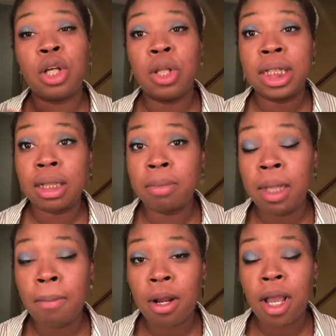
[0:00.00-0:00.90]
early
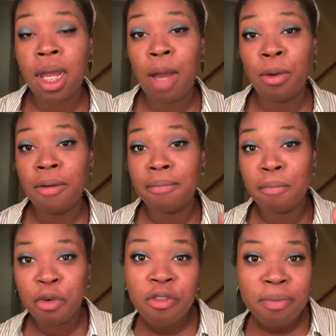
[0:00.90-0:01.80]
September, and I would have
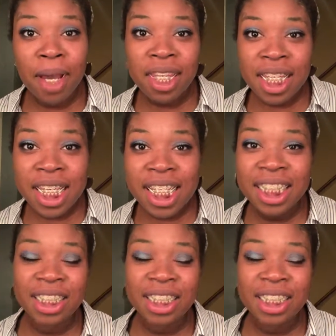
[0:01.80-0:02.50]
moved by then.